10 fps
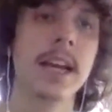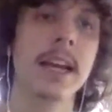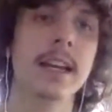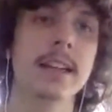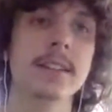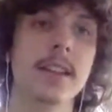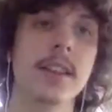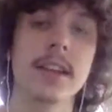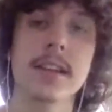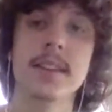And
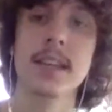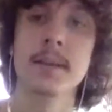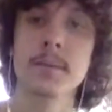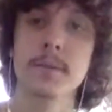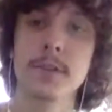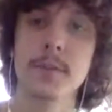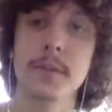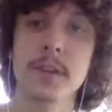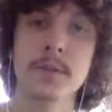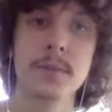the theme for the
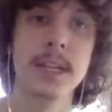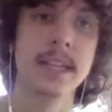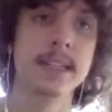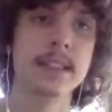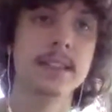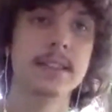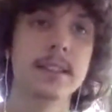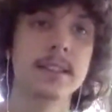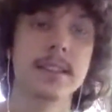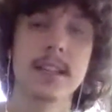film
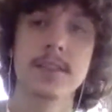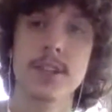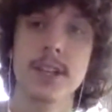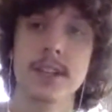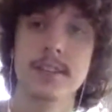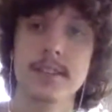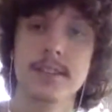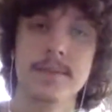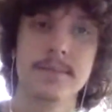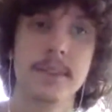is second
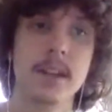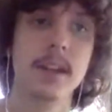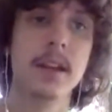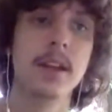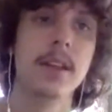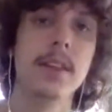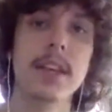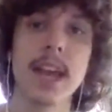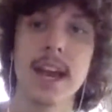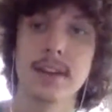chances.
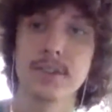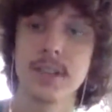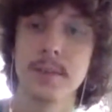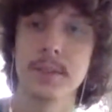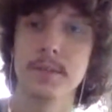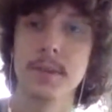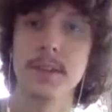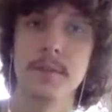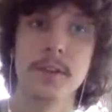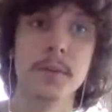the action that must be
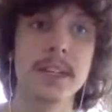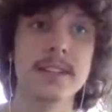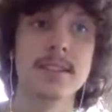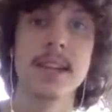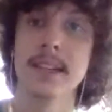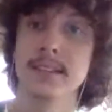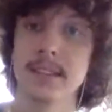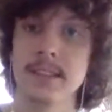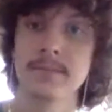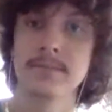in the film is
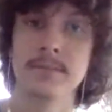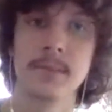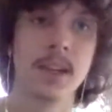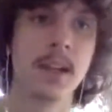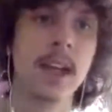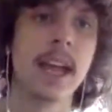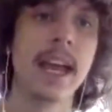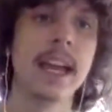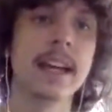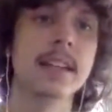dancing,
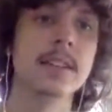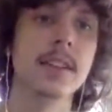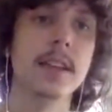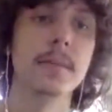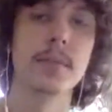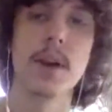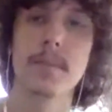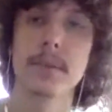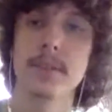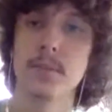and the
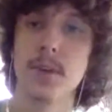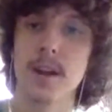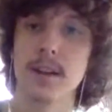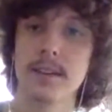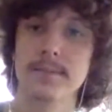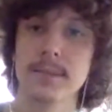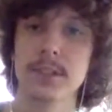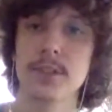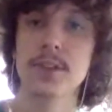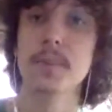prop is a rock.
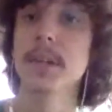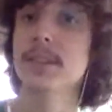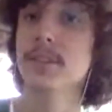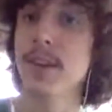So you can be as